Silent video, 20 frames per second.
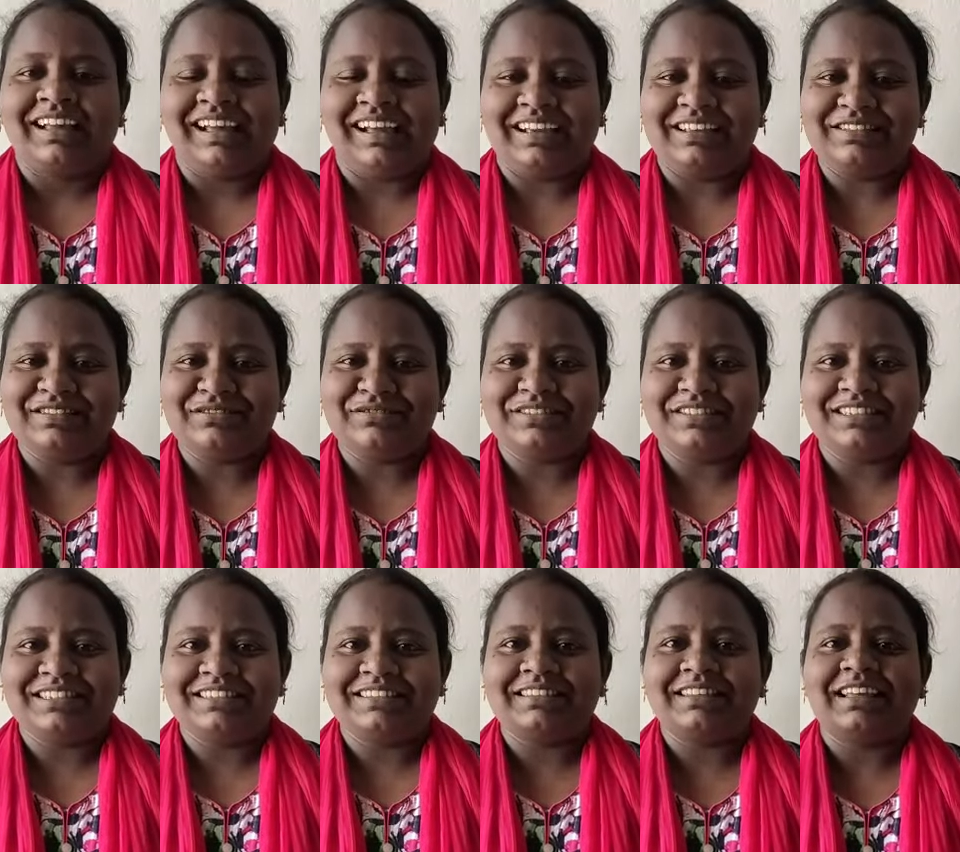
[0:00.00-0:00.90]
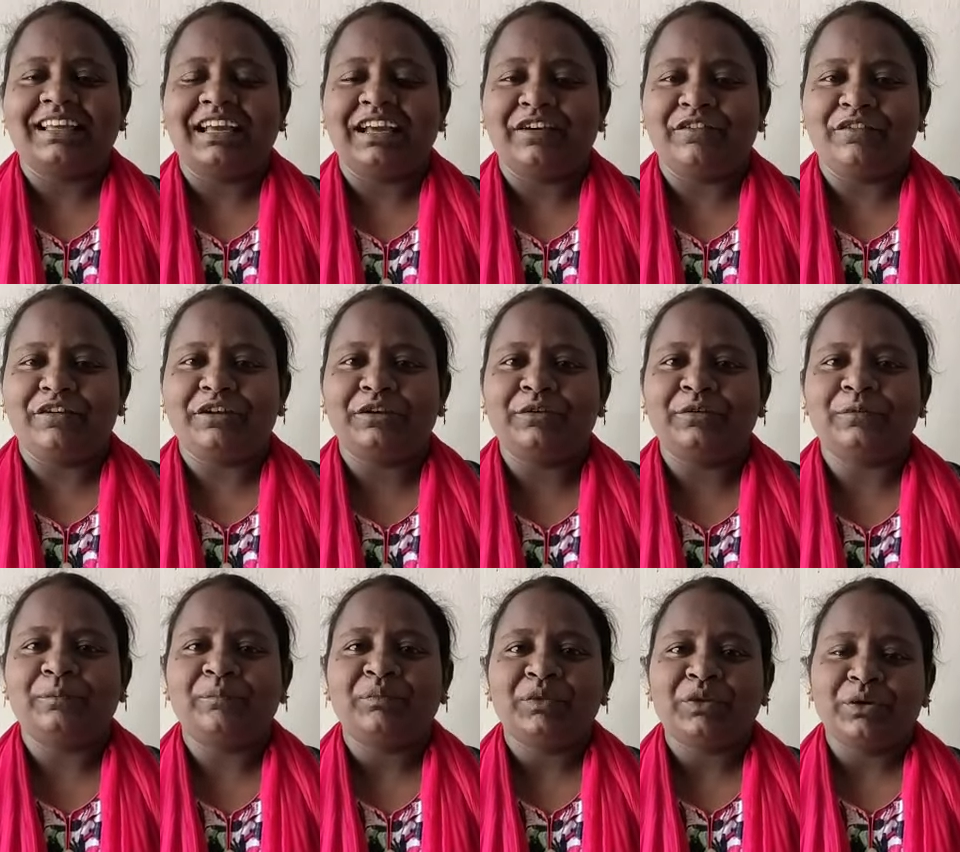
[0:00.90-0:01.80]
Hi students, how are you?
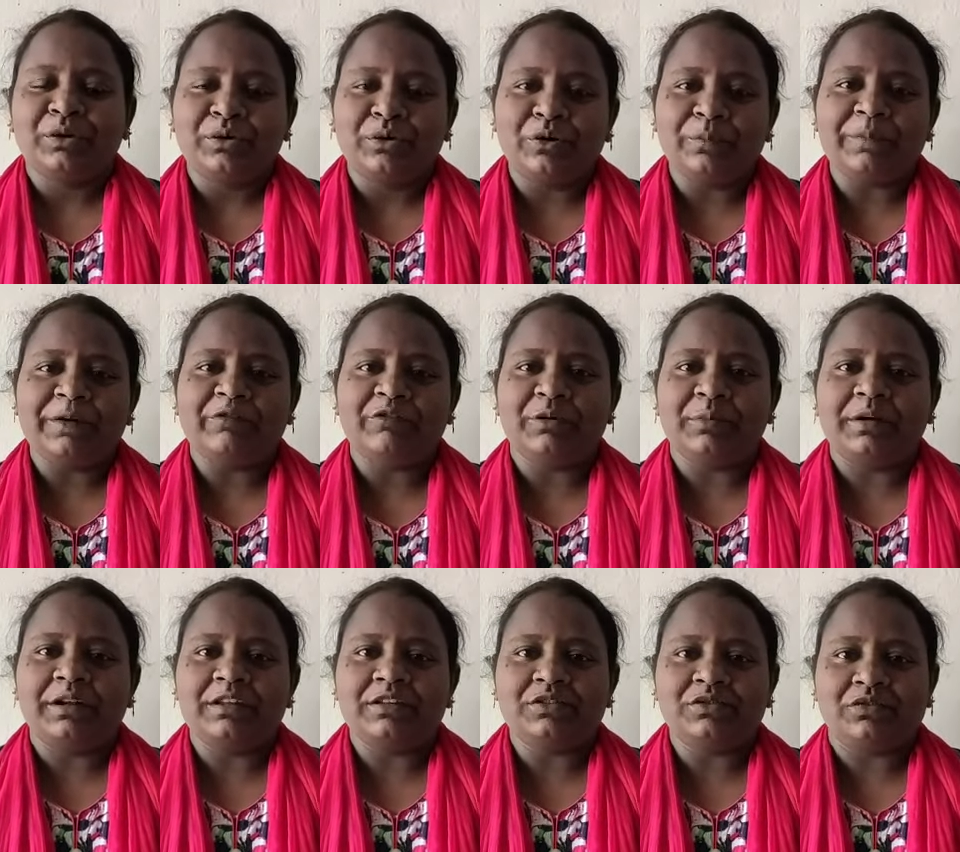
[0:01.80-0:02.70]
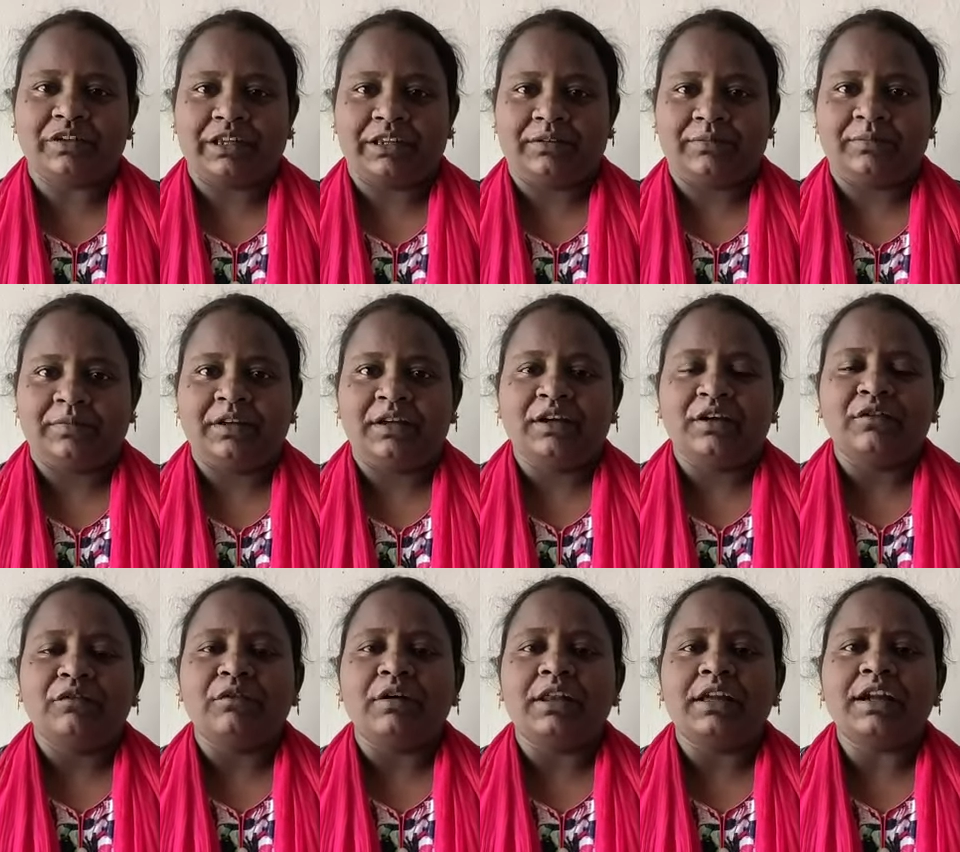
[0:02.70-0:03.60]
Hope everybody is fine.
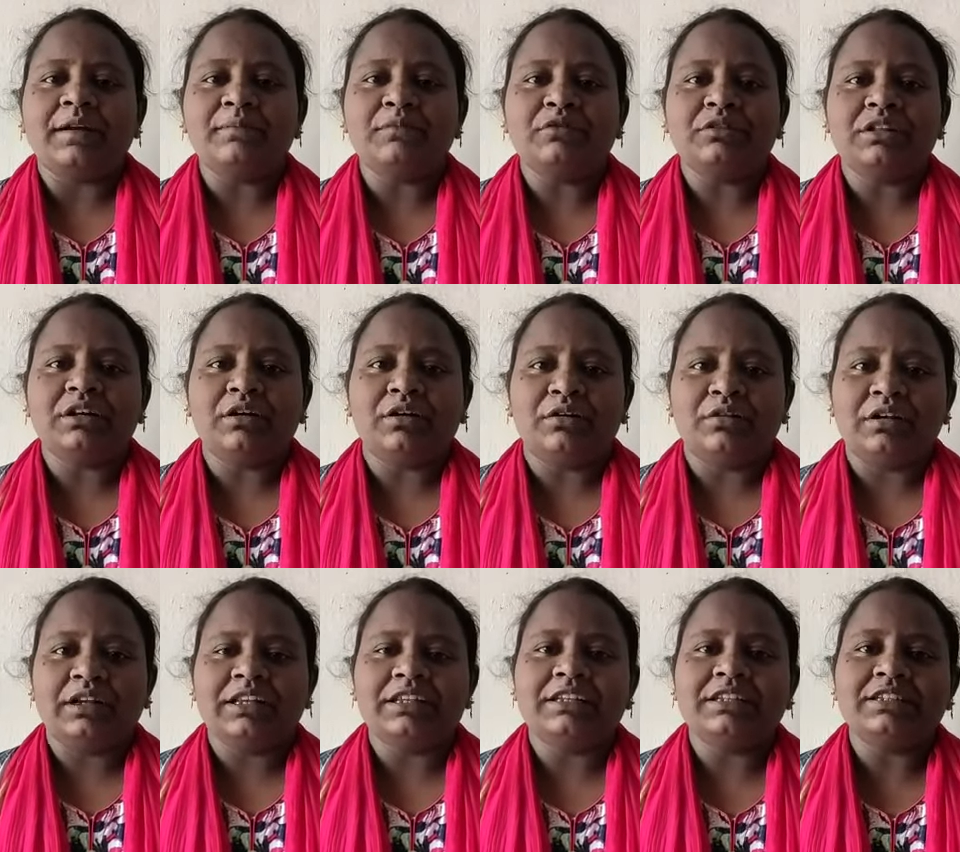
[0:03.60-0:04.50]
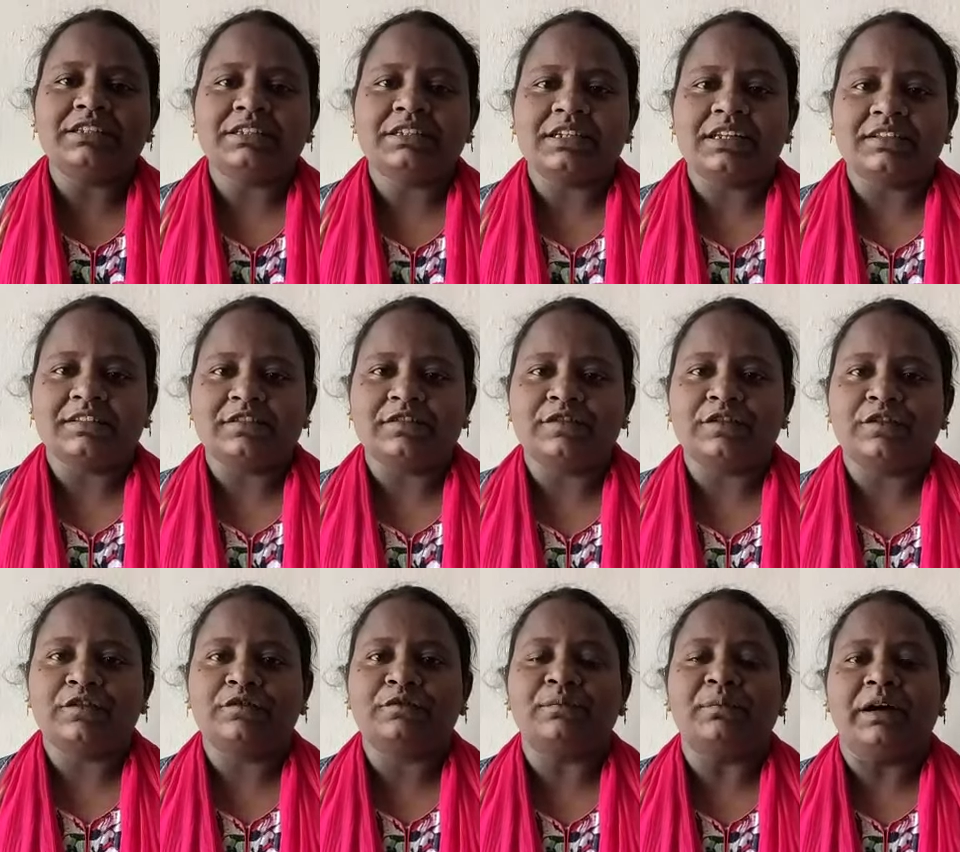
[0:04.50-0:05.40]
Welcome to the online teaching classes
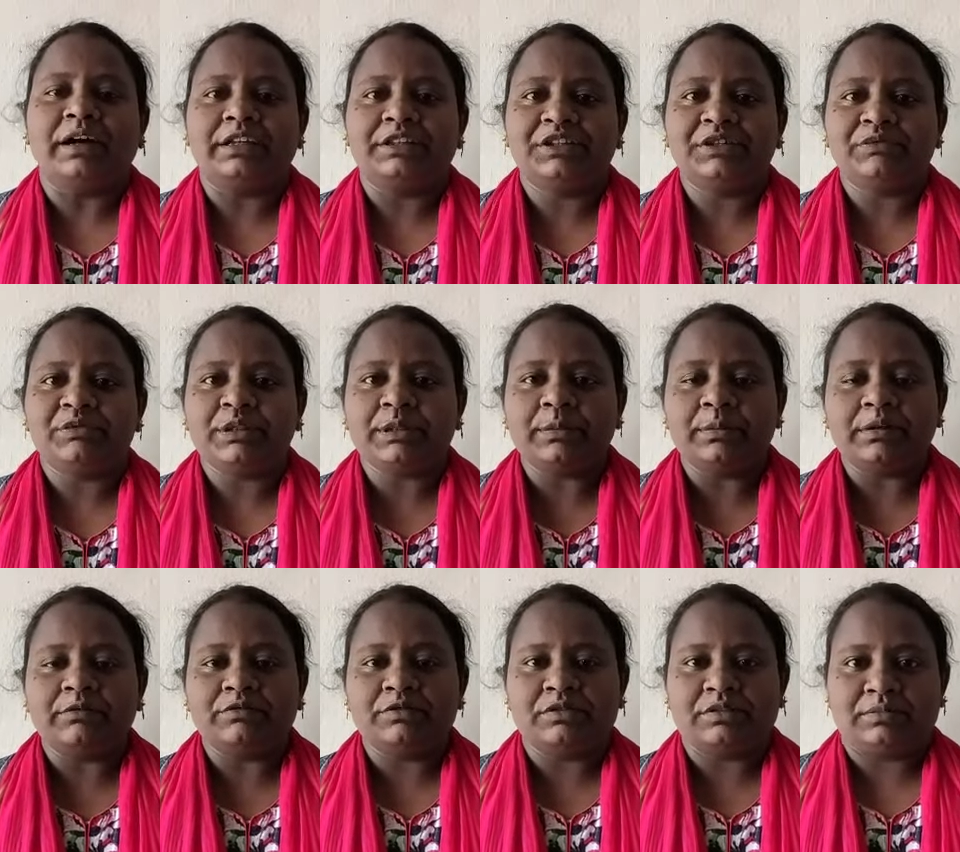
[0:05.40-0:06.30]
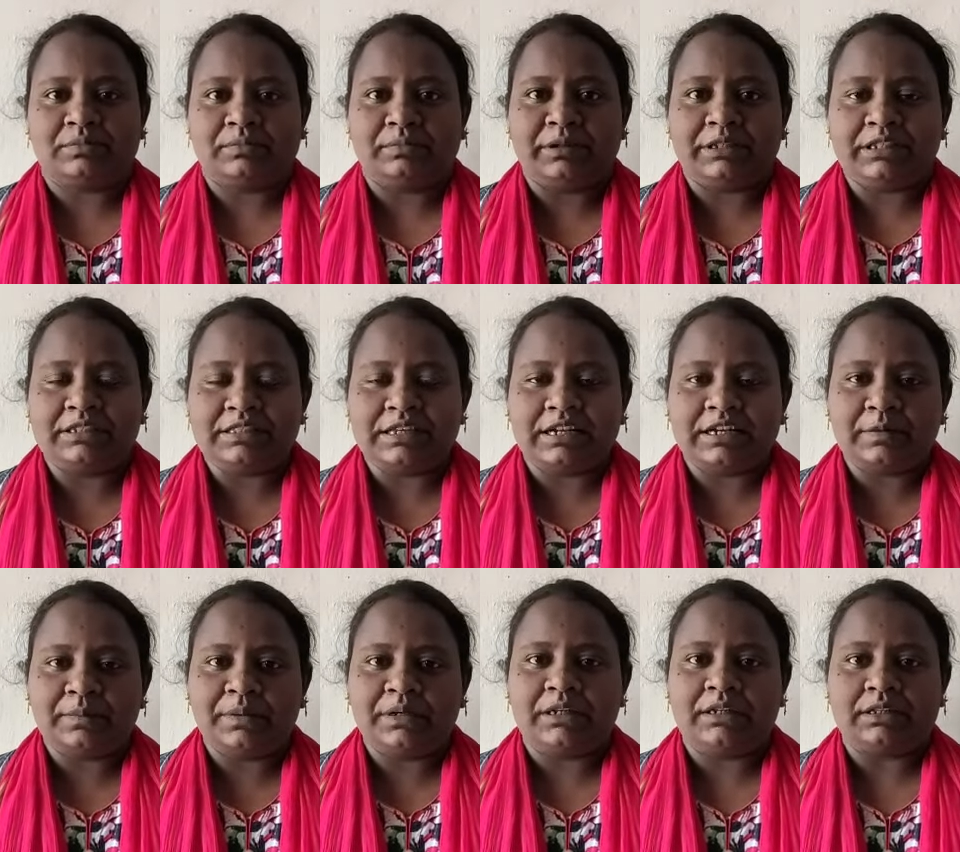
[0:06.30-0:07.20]
of Bharatiya Vidya Bhavan's
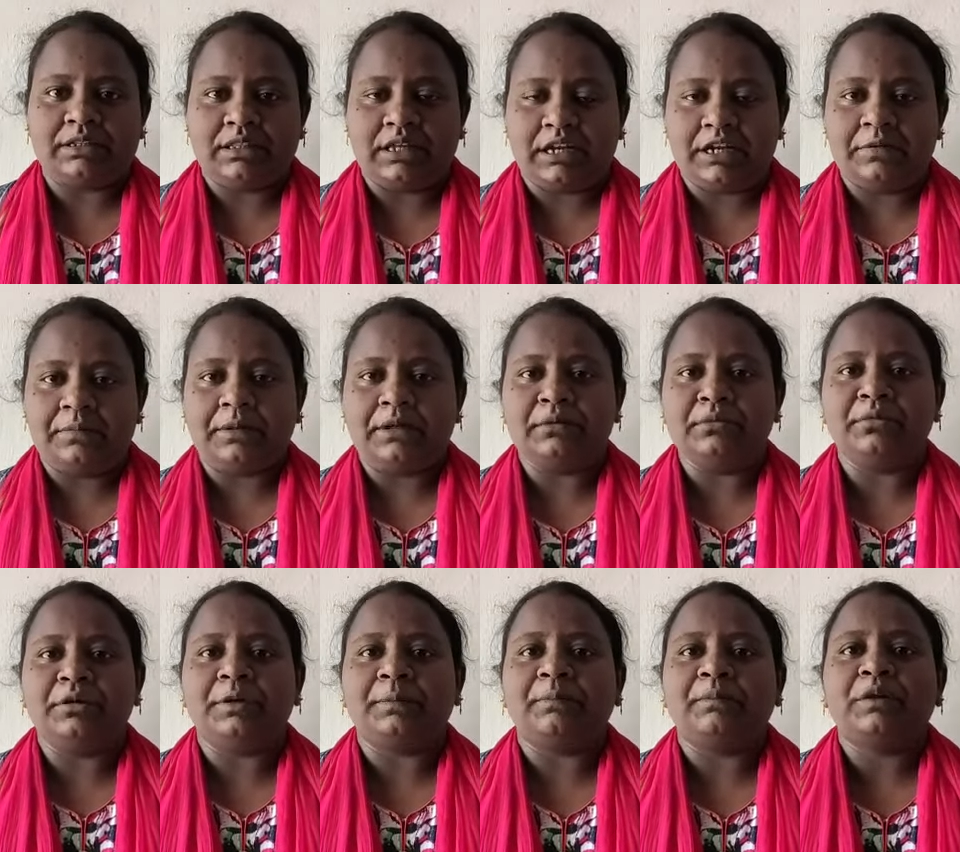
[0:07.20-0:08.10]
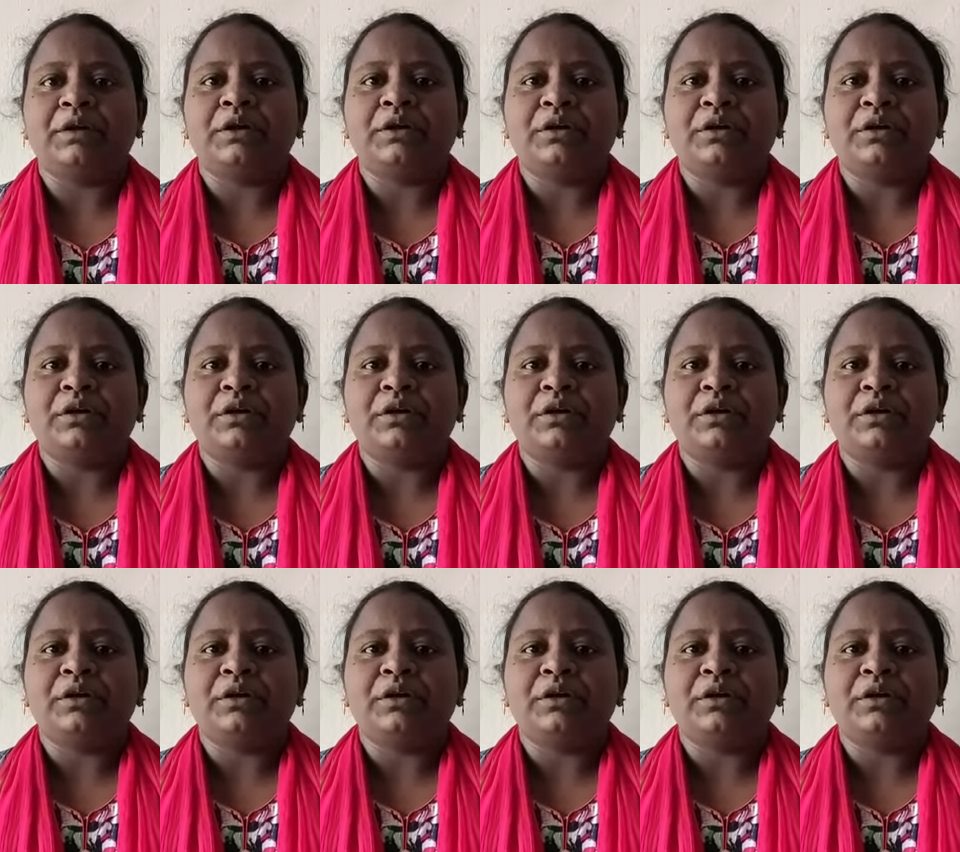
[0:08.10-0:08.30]
Padatadapalli Tadepalligudem.